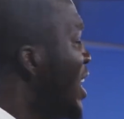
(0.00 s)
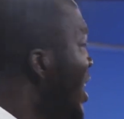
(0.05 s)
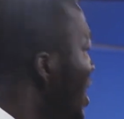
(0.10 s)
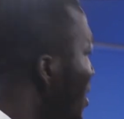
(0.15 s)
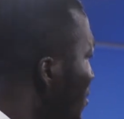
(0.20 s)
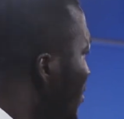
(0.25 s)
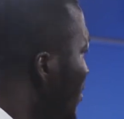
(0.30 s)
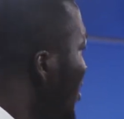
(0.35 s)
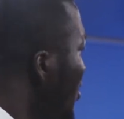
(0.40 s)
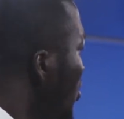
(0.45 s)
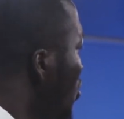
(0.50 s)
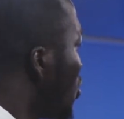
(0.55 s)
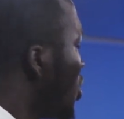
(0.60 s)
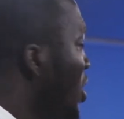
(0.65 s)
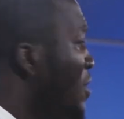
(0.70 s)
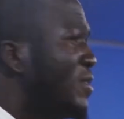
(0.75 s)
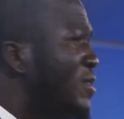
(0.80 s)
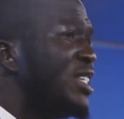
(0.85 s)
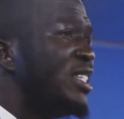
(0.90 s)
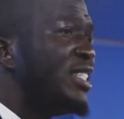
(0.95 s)
If this
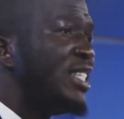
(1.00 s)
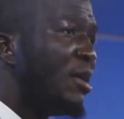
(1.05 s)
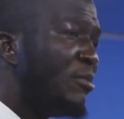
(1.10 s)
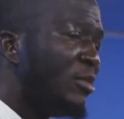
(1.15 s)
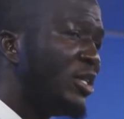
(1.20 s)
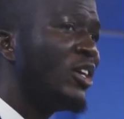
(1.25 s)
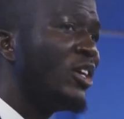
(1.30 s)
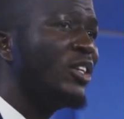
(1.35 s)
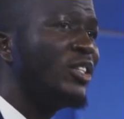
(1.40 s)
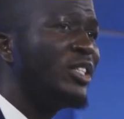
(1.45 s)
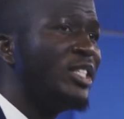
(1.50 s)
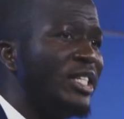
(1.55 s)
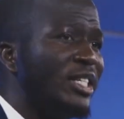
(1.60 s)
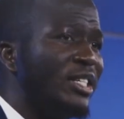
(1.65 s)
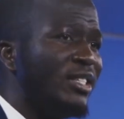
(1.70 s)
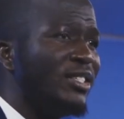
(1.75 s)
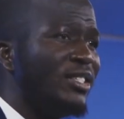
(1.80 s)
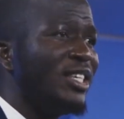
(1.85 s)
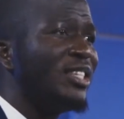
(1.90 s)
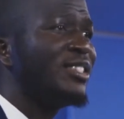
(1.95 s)
shift in
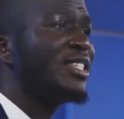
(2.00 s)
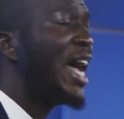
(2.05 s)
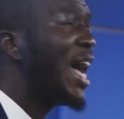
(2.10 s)
terminologies is